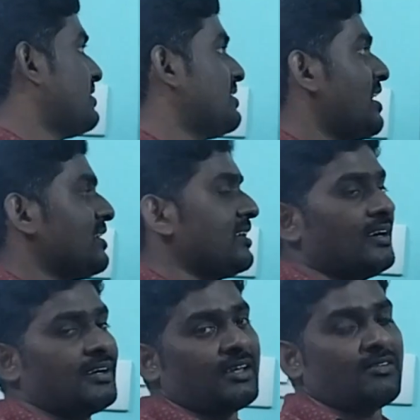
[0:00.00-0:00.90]
whenever they
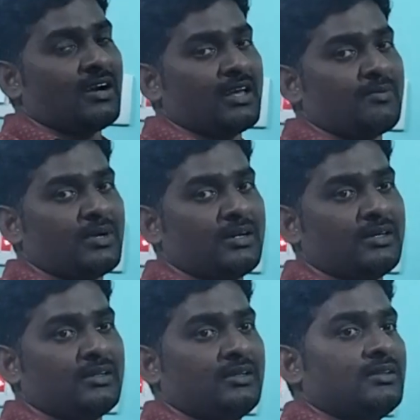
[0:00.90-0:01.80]
started hunting, what
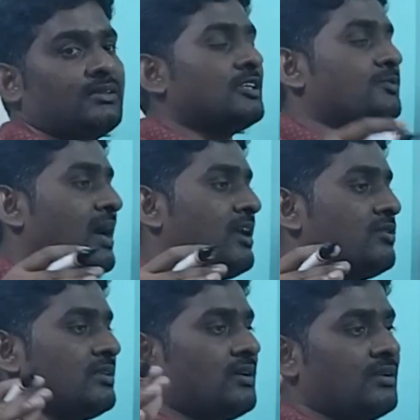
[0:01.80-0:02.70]
happened? The
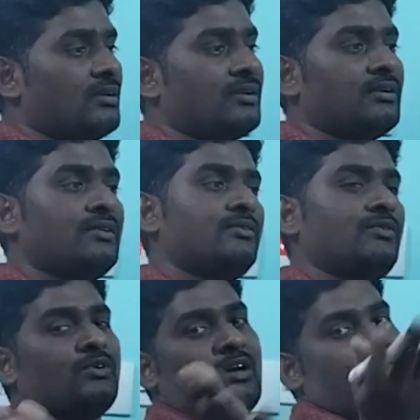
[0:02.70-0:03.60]
sparrows are
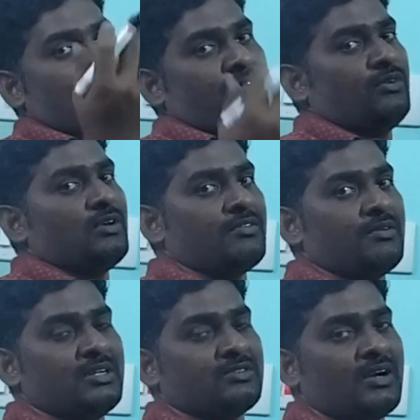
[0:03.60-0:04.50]
flew away.
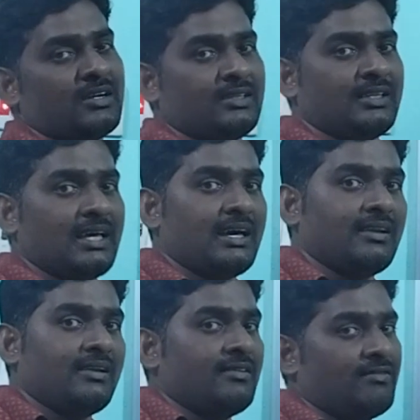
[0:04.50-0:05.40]
Flew away means what?
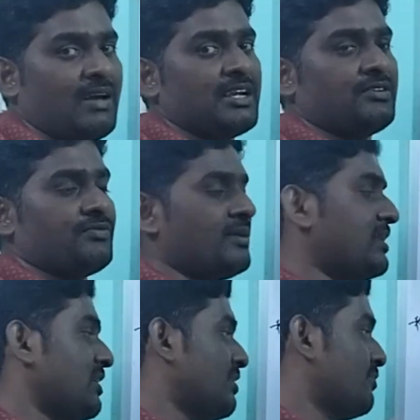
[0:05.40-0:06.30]
They are vanished
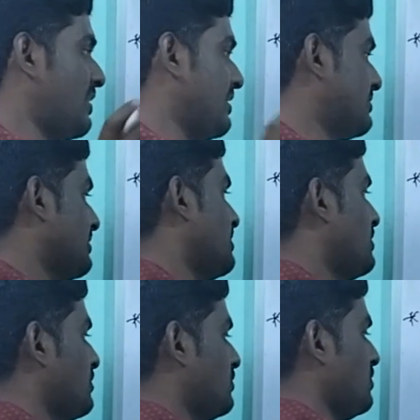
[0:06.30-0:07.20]
from the
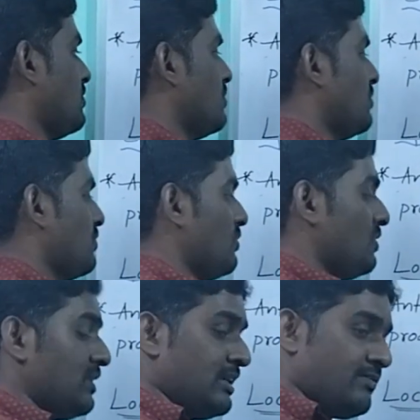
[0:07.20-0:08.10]
place.
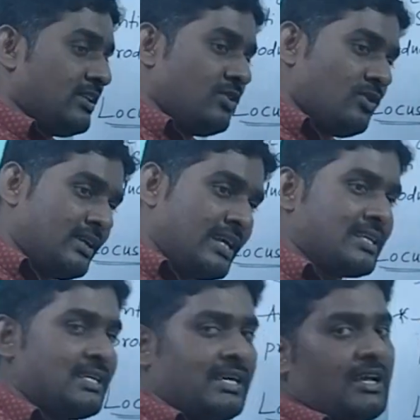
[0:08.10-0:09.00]
So even though
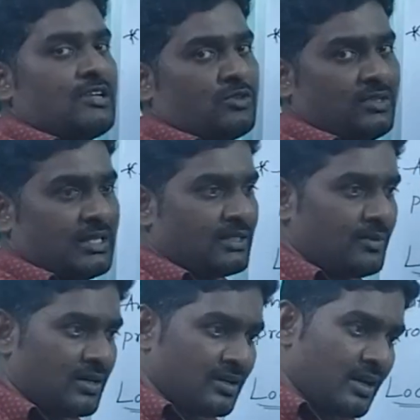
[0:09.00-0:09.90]
next year also is
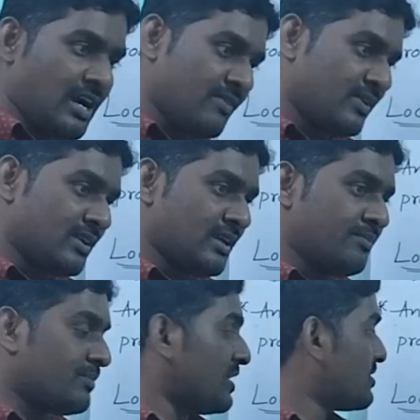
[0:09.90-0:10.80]
nothing but
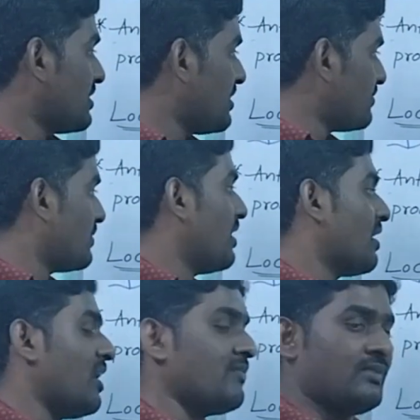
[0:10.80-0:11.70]
after completion
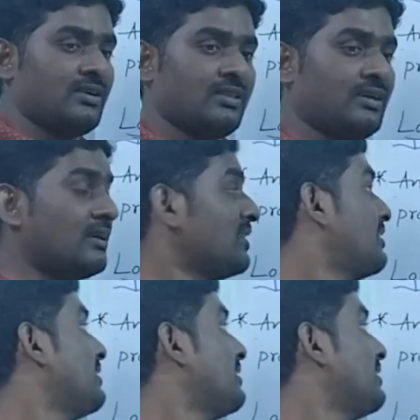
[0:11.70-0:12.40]
of or after